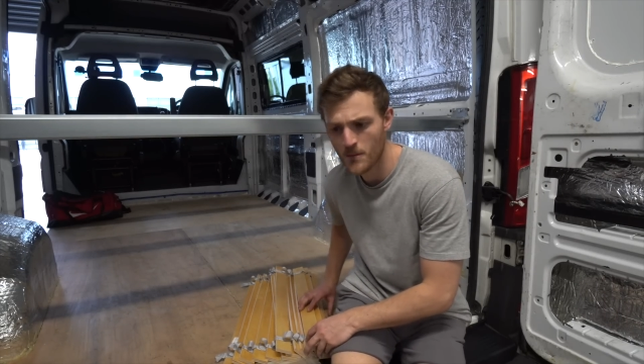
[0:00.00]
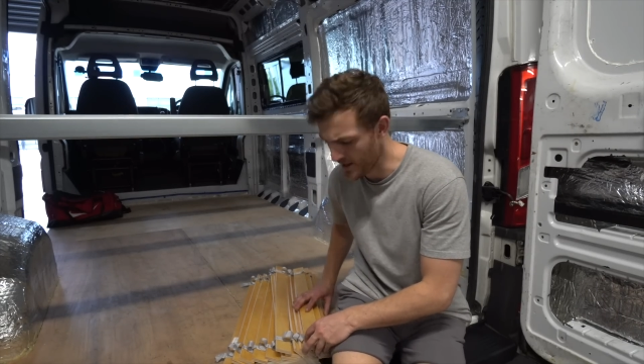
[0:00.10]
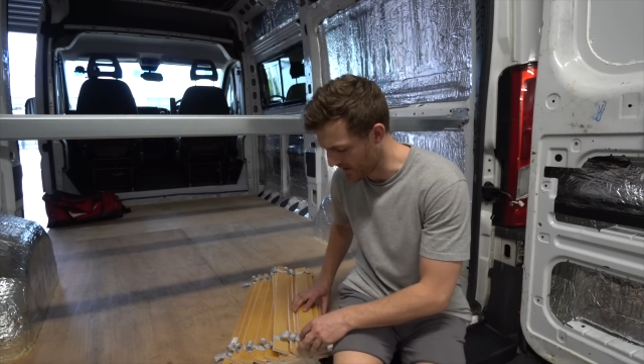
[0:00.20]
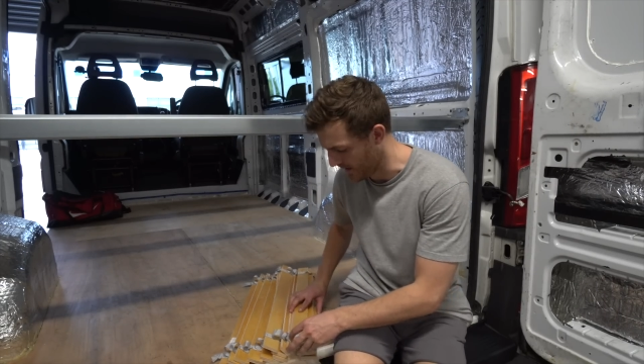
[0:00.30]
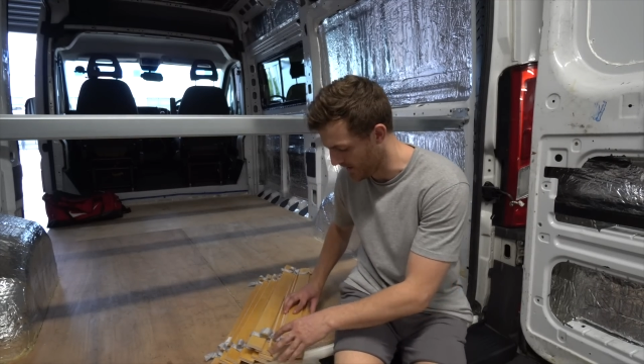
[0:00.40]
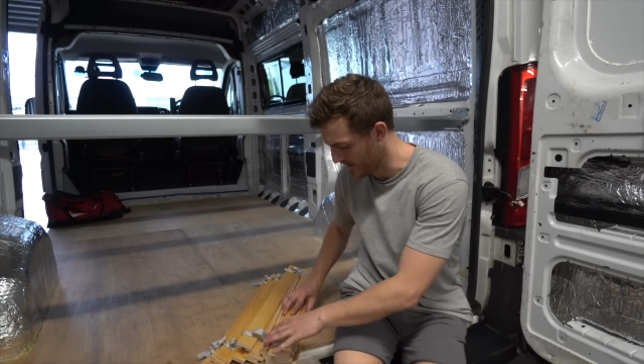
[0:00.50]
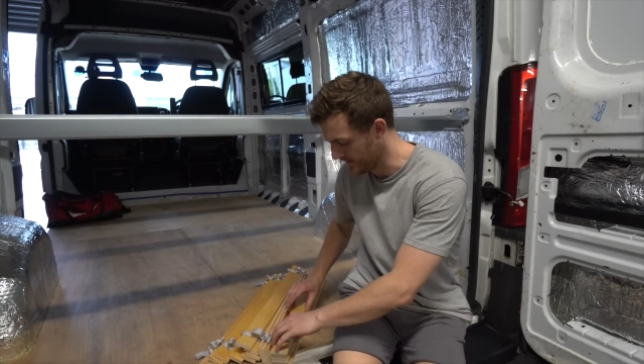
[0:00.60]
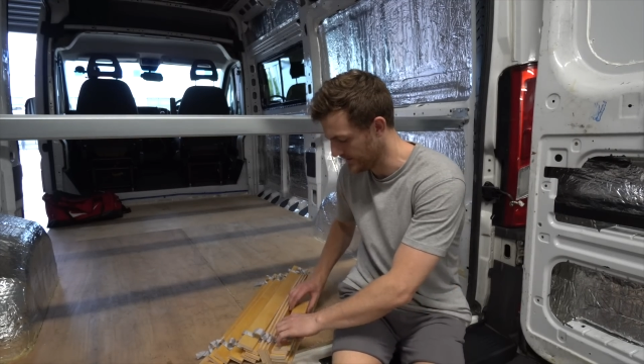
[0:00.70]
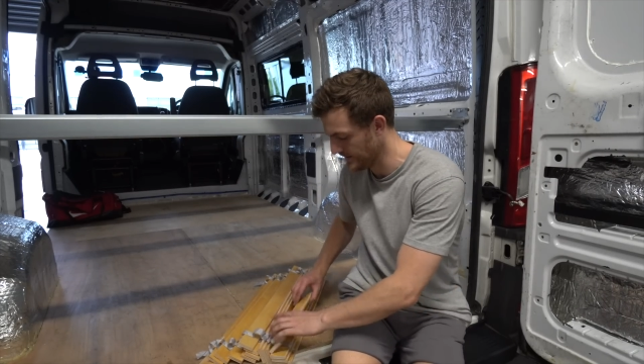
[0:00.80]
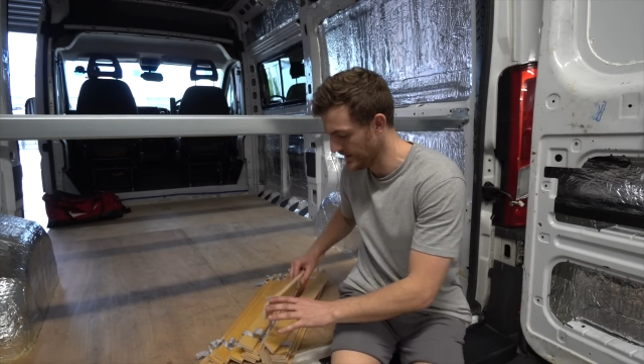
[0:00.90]
IKEA,
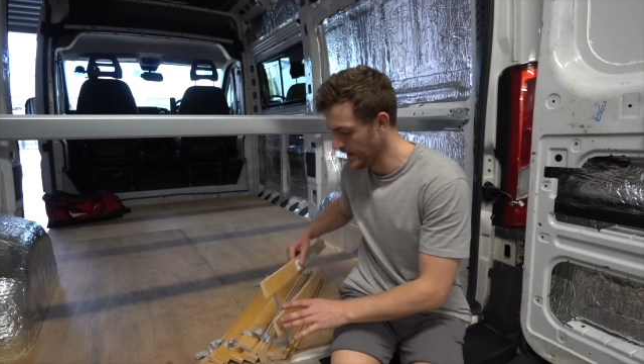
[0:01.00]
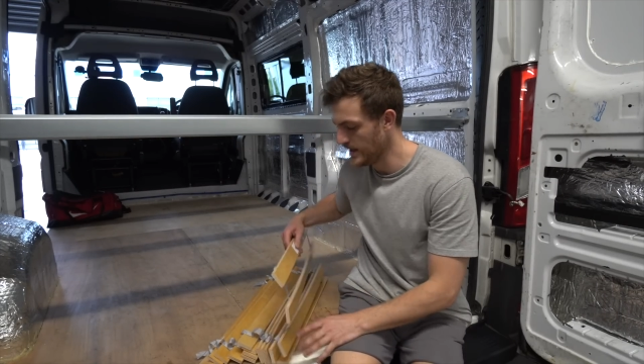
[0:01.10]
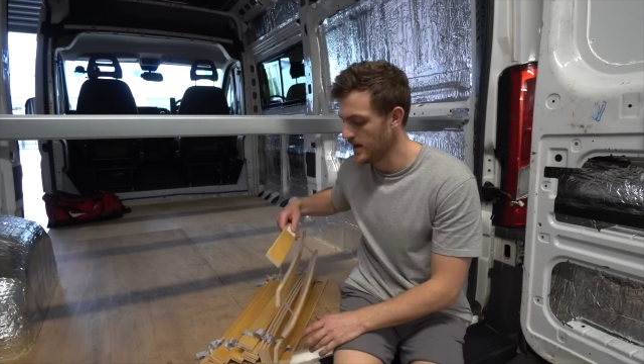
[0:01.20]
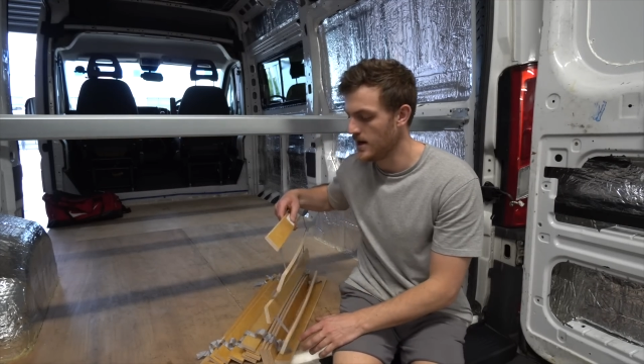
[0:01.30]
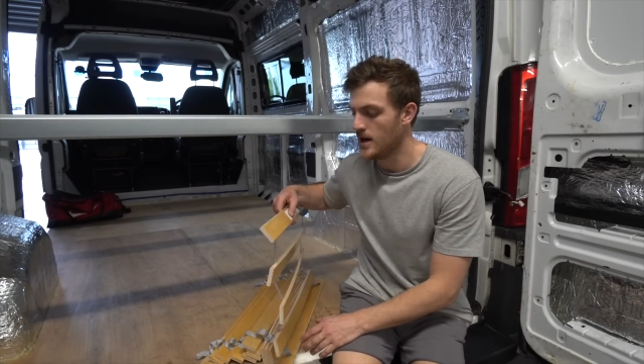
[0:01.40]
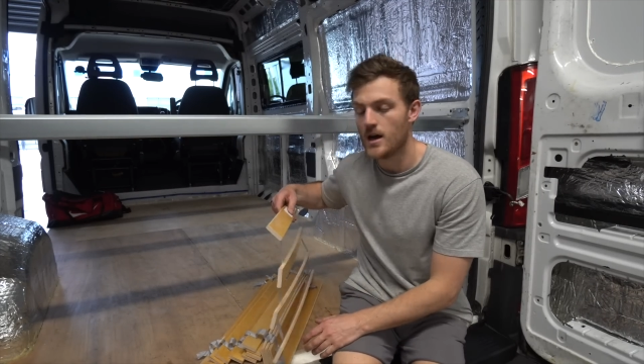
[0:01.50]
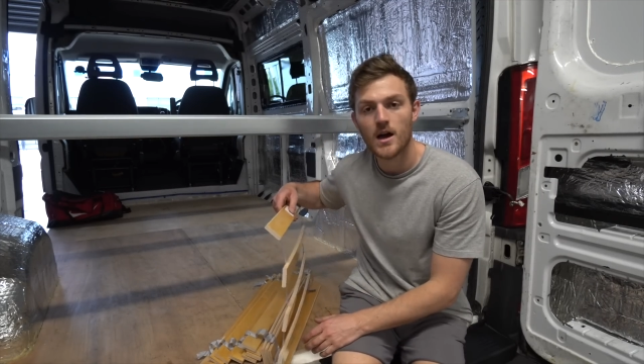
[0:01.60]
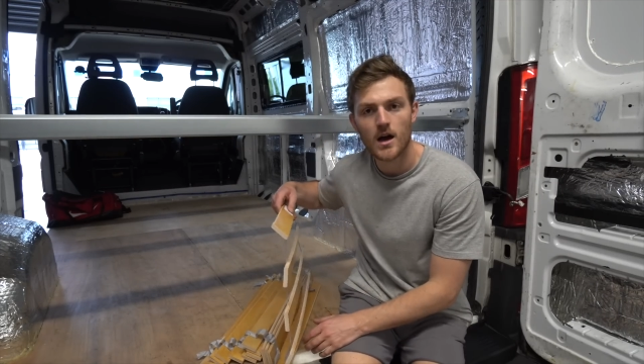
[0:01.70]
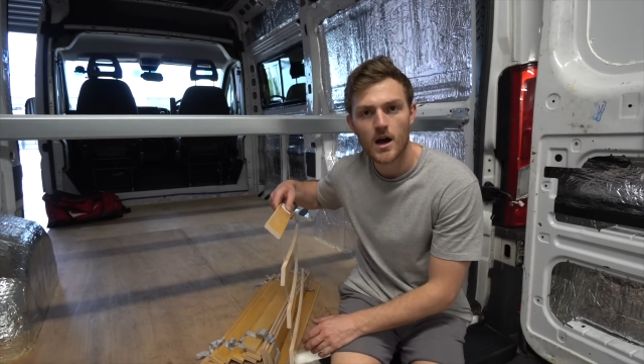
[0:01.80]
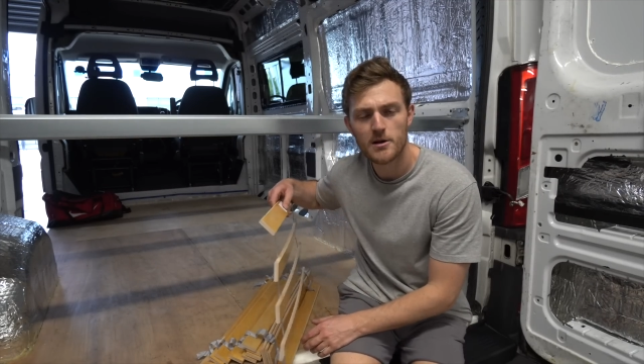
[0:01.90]

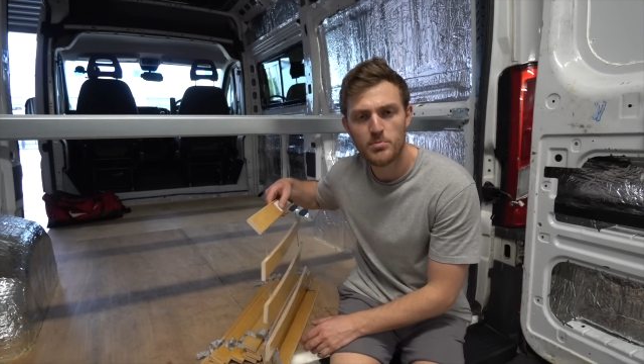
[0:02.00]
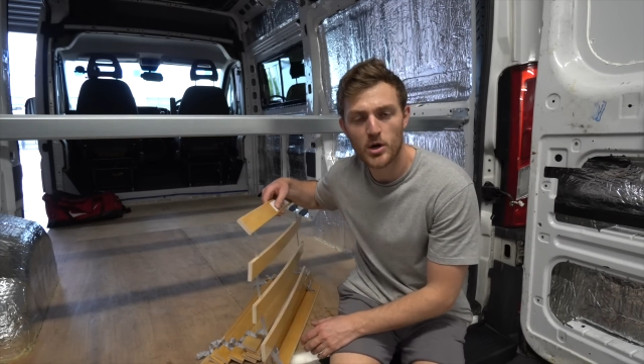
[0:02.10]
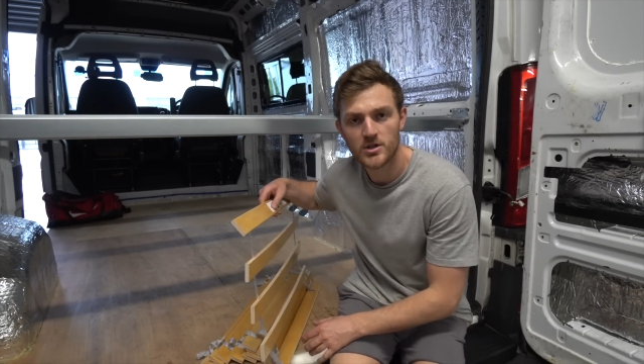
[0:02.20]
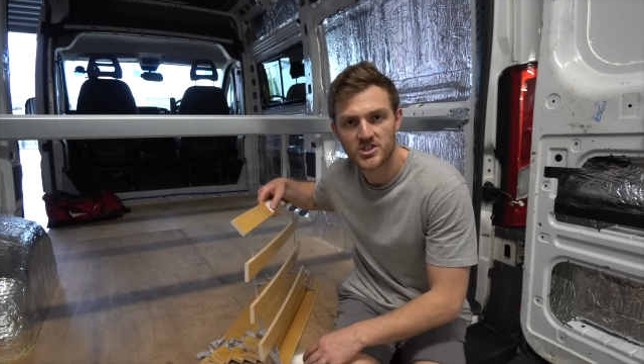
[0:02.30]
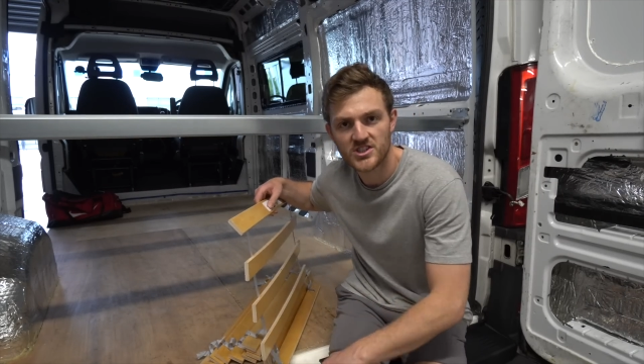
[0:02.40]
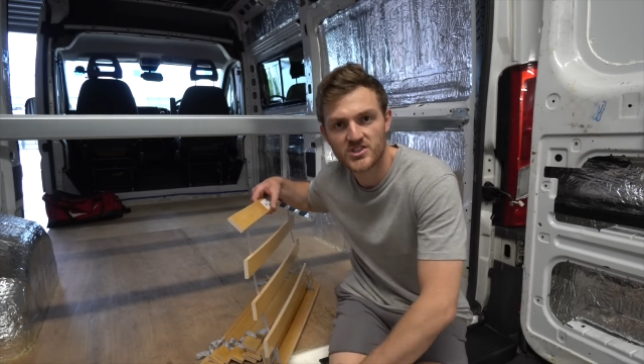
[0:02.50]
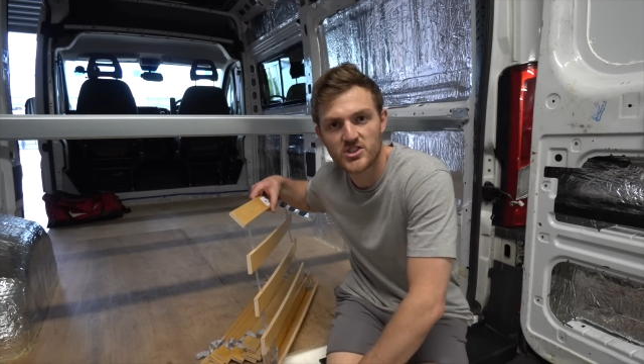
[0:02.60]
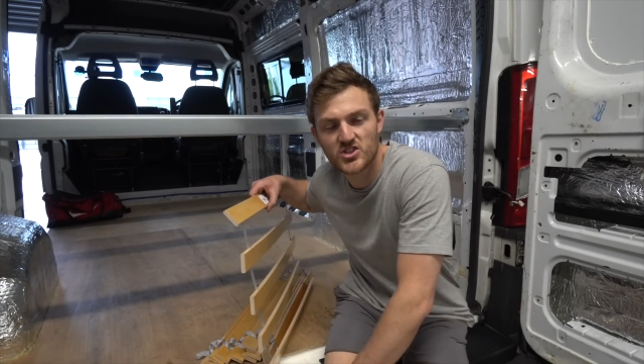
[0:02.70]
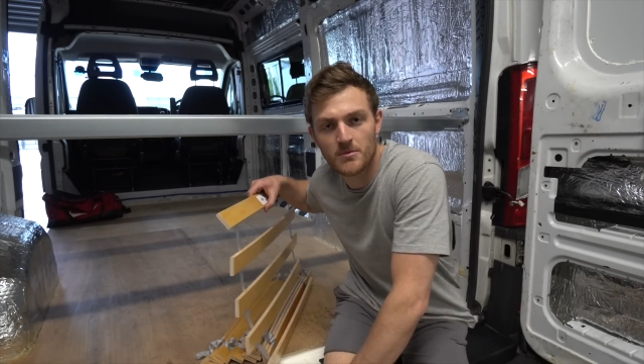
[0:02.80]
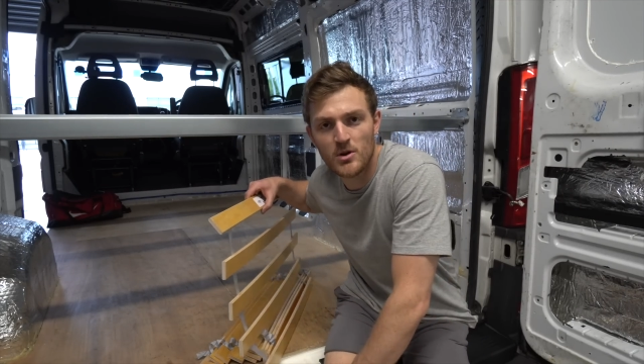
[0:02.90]
I purchased some